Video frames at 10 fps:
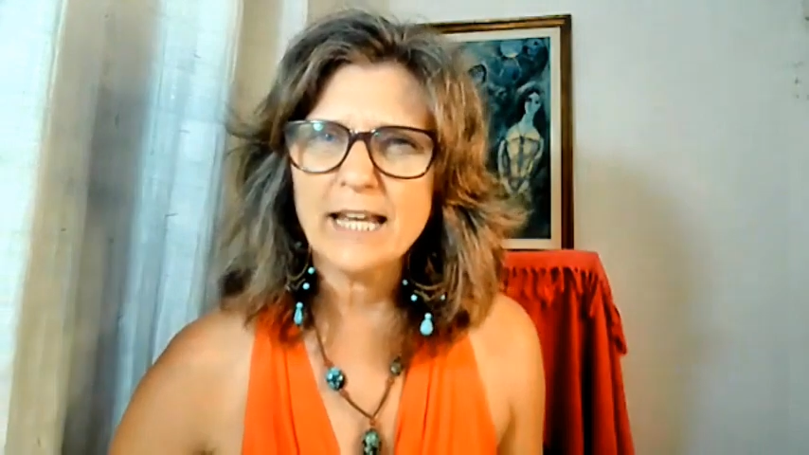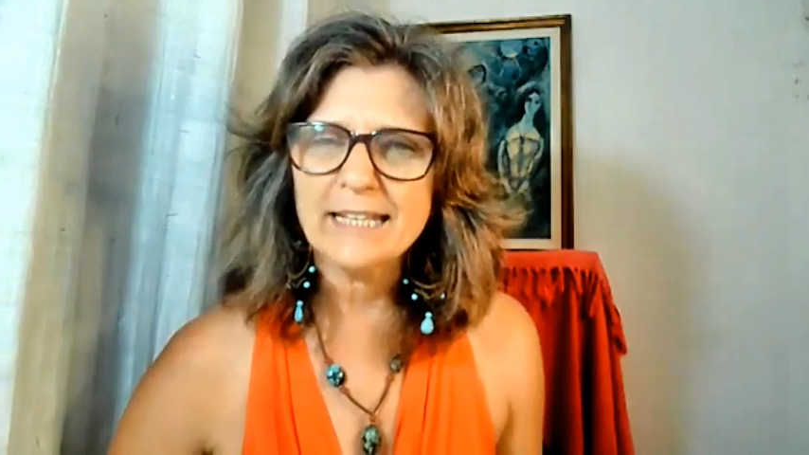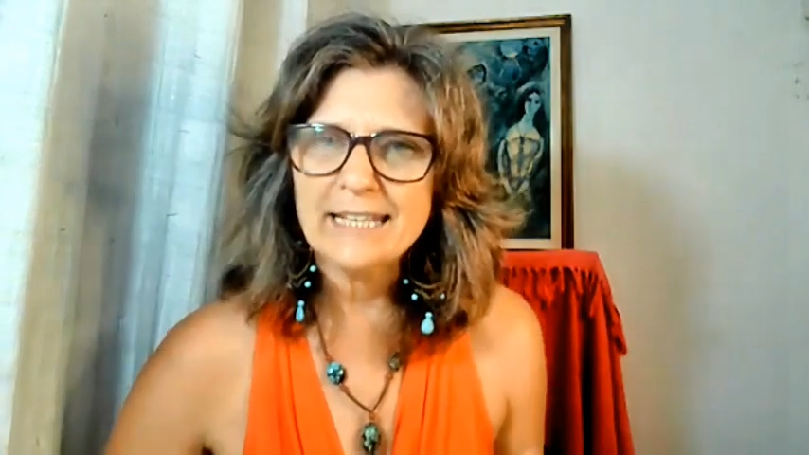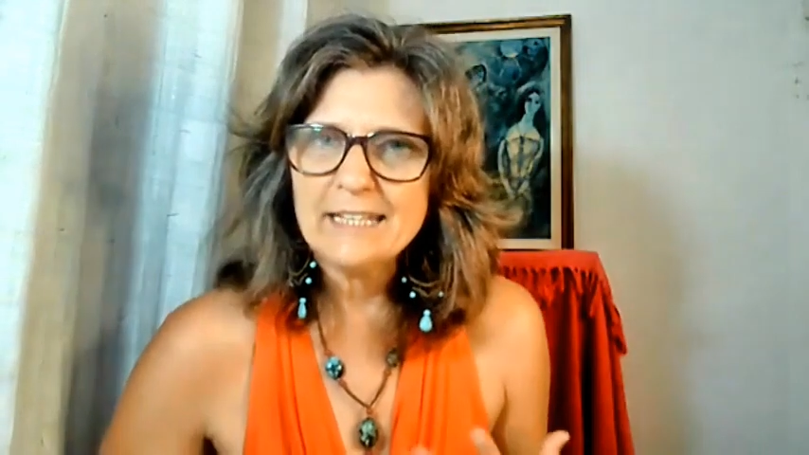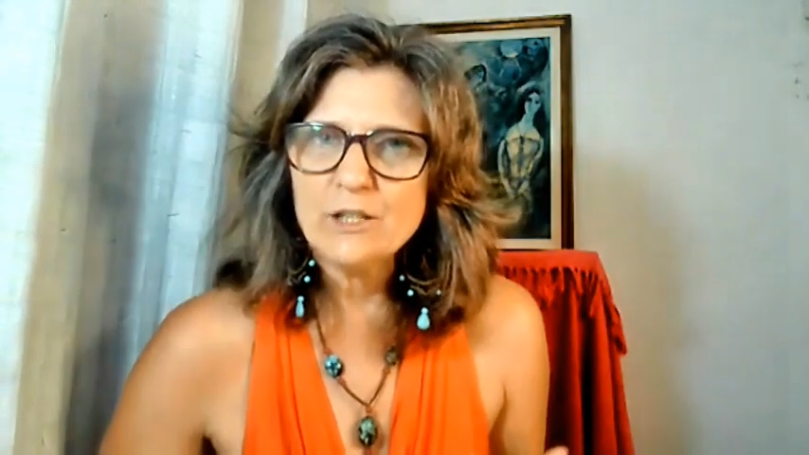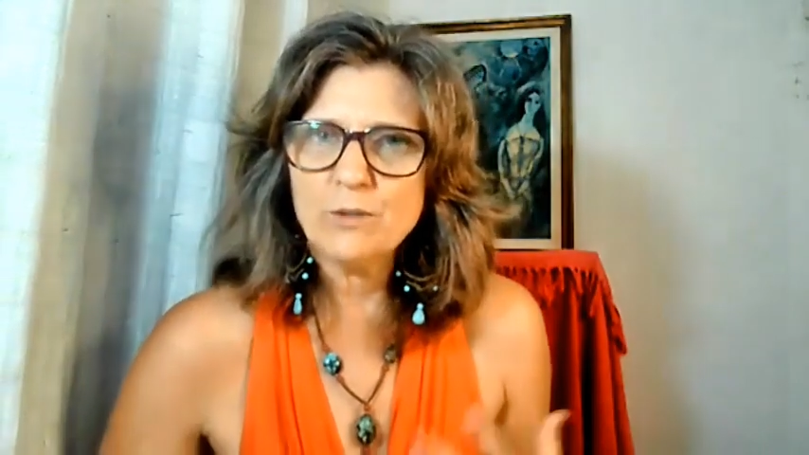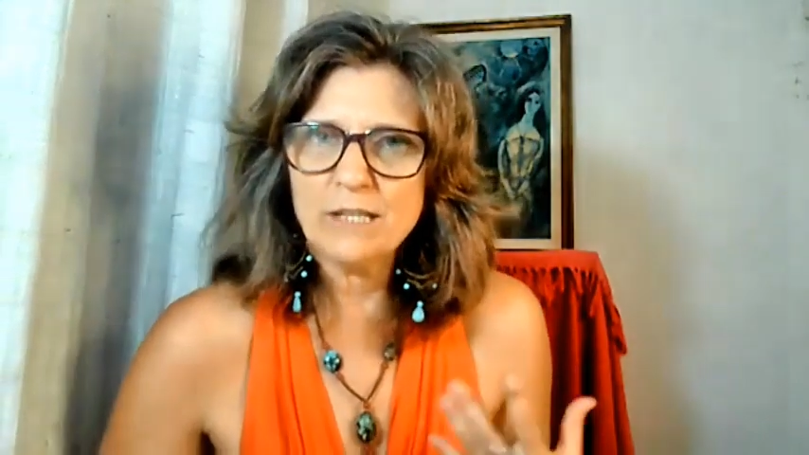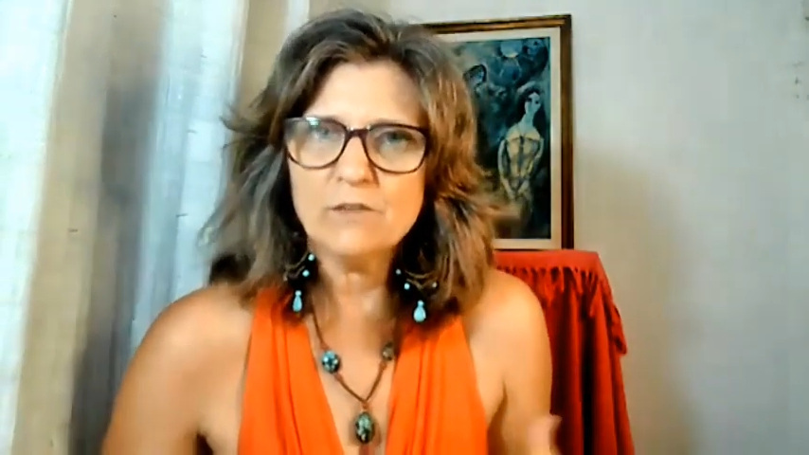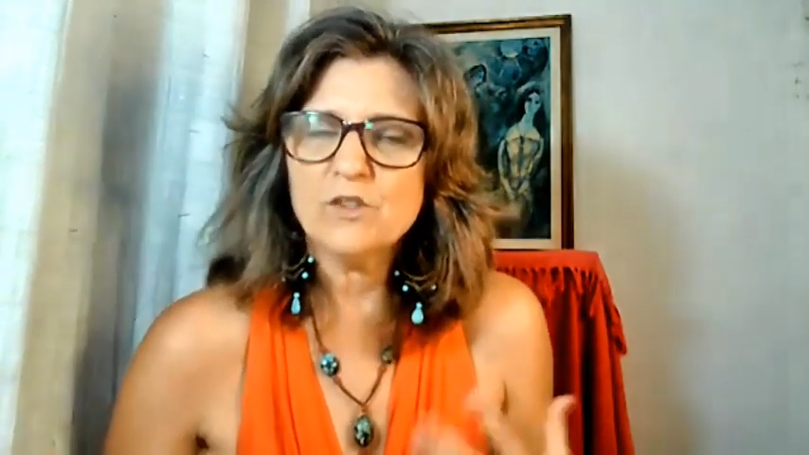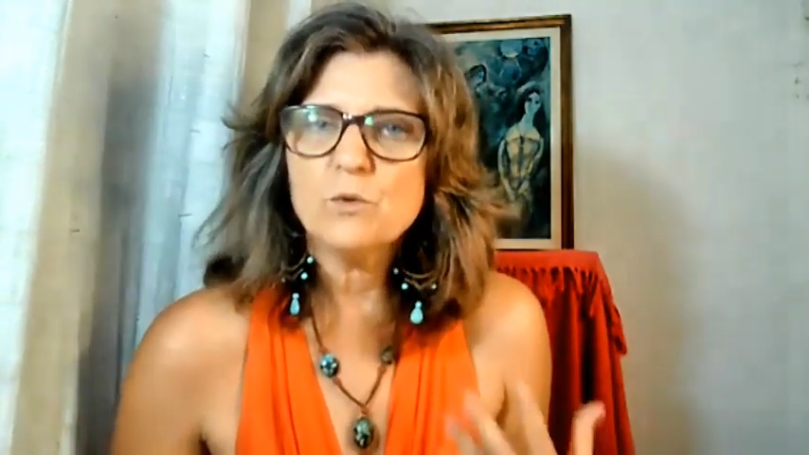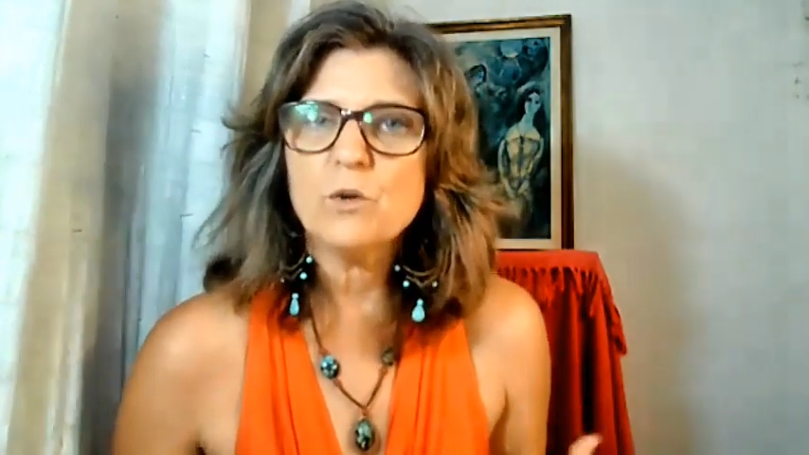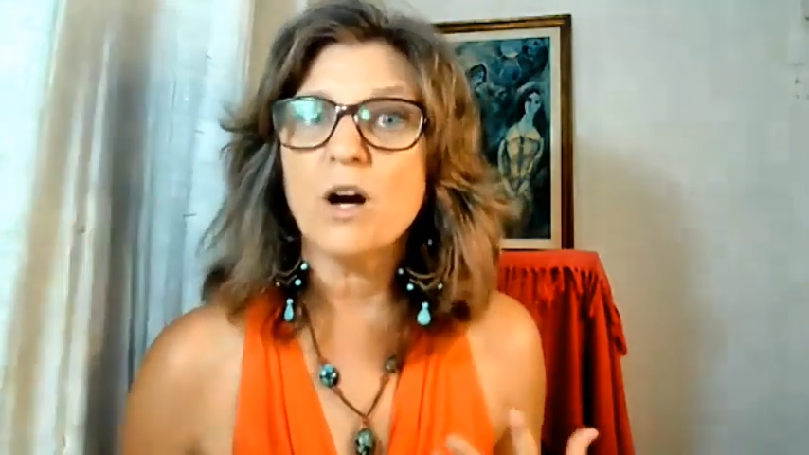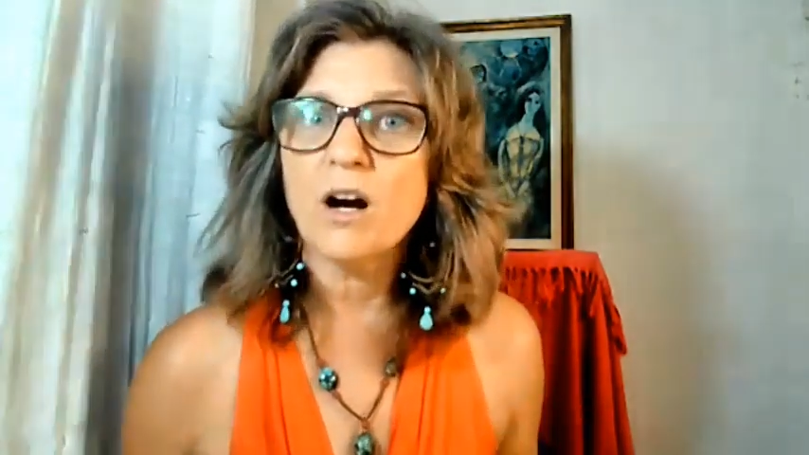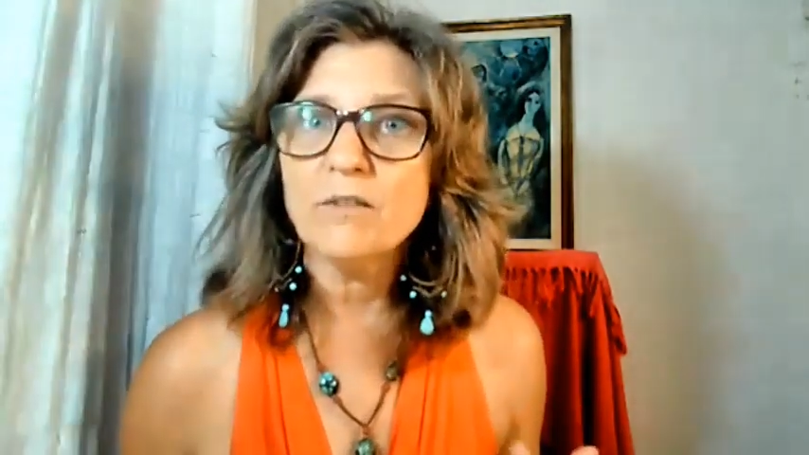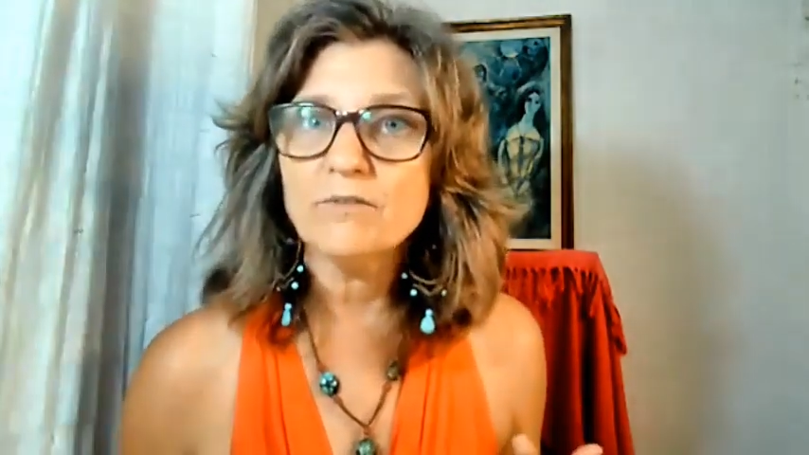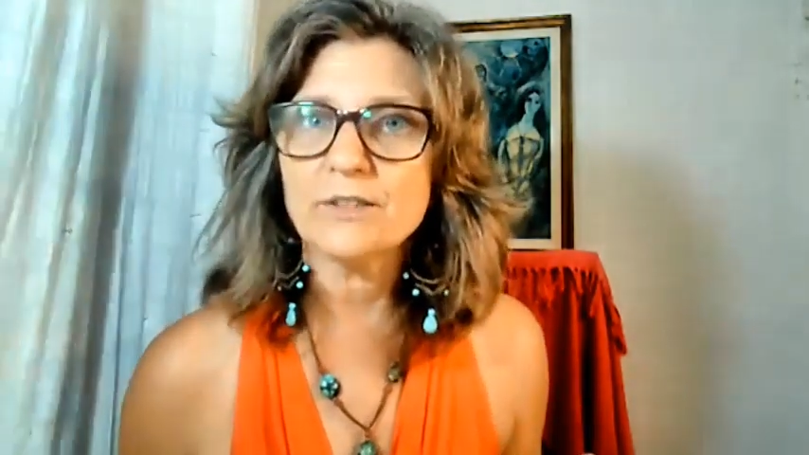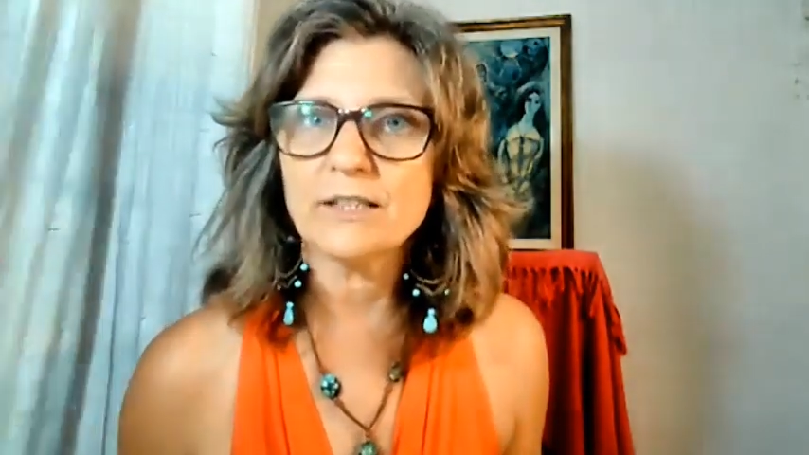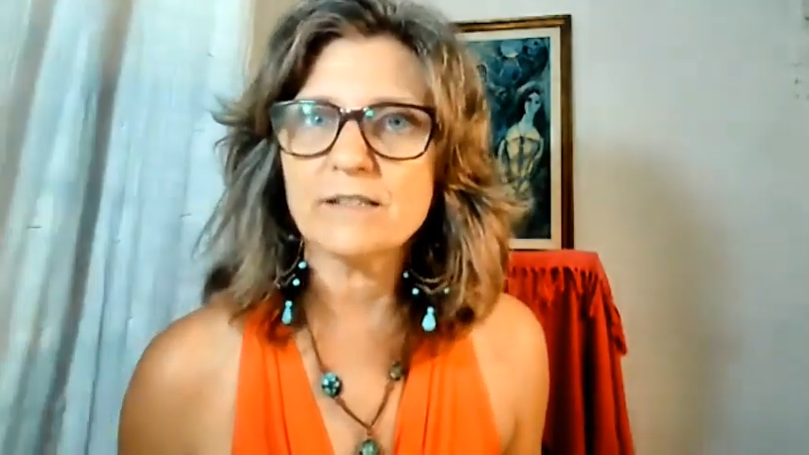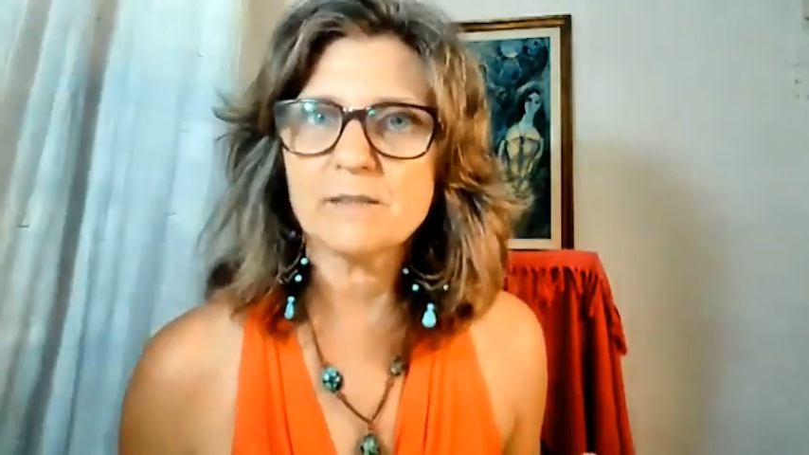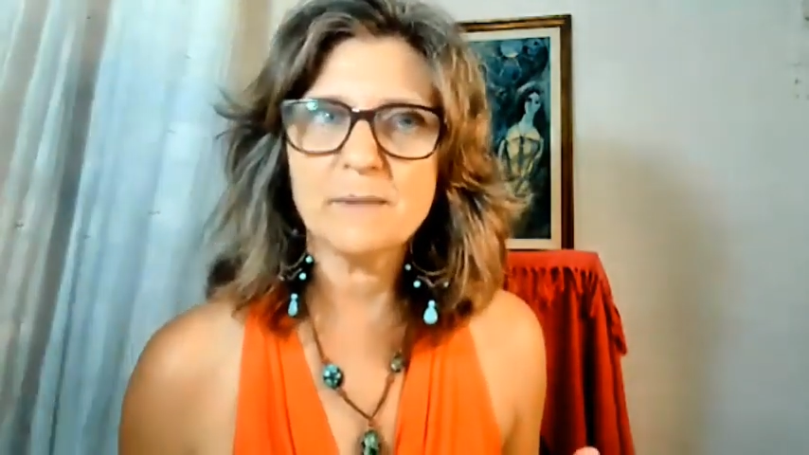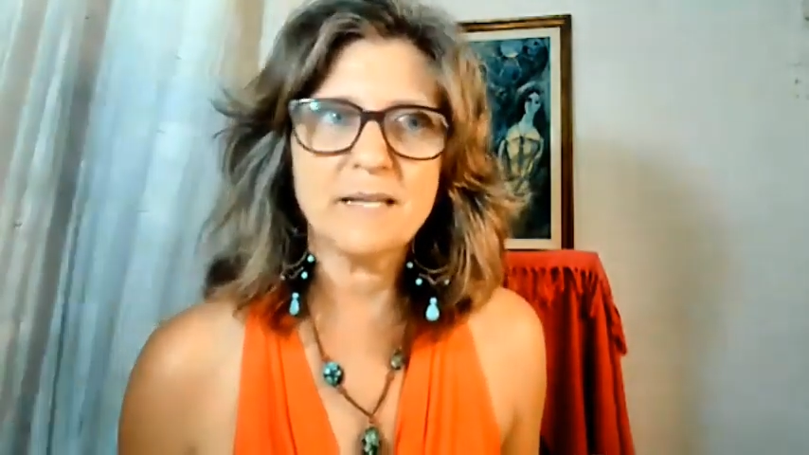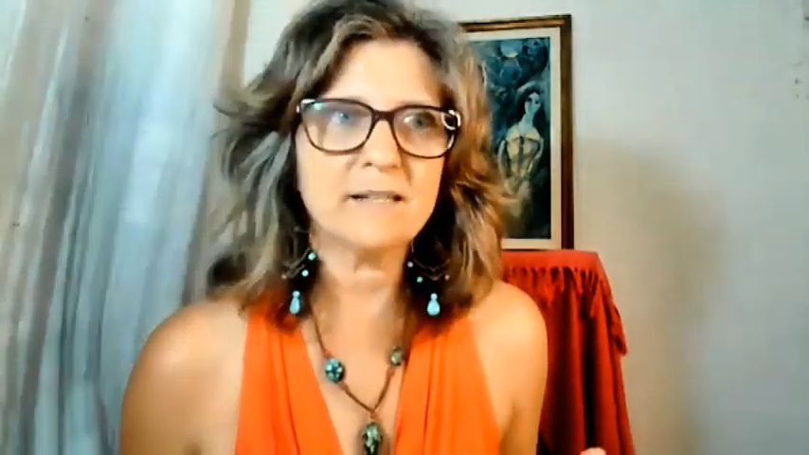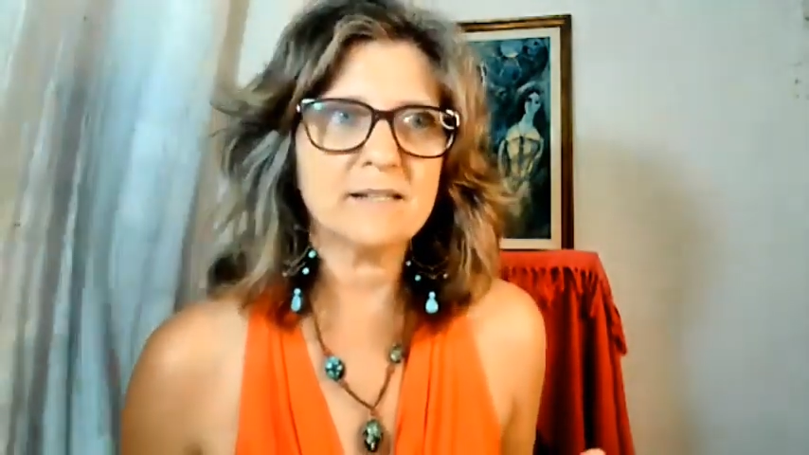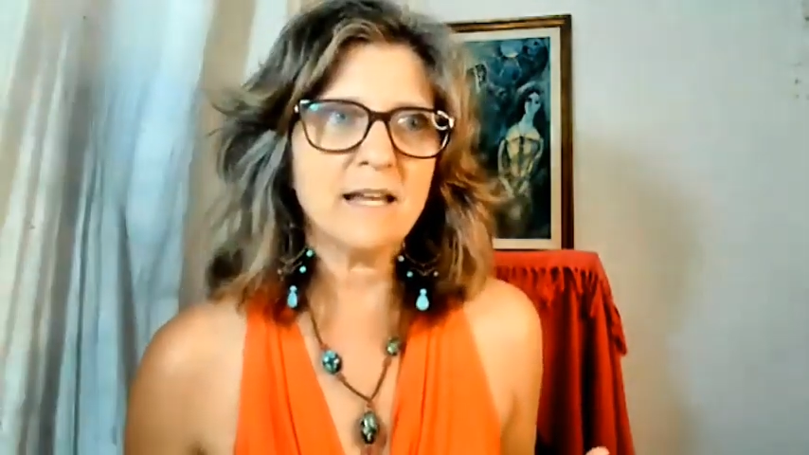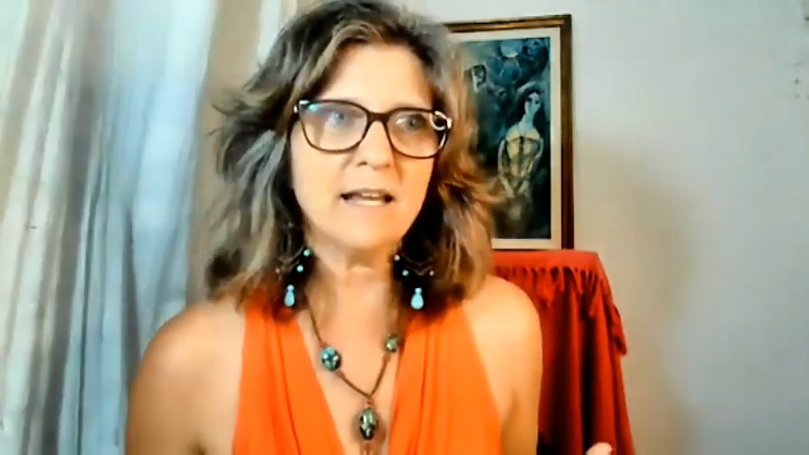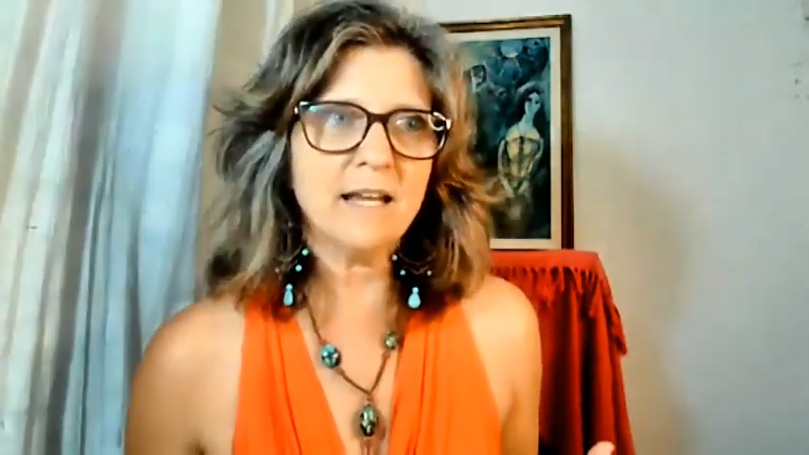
And it gives you confidence because,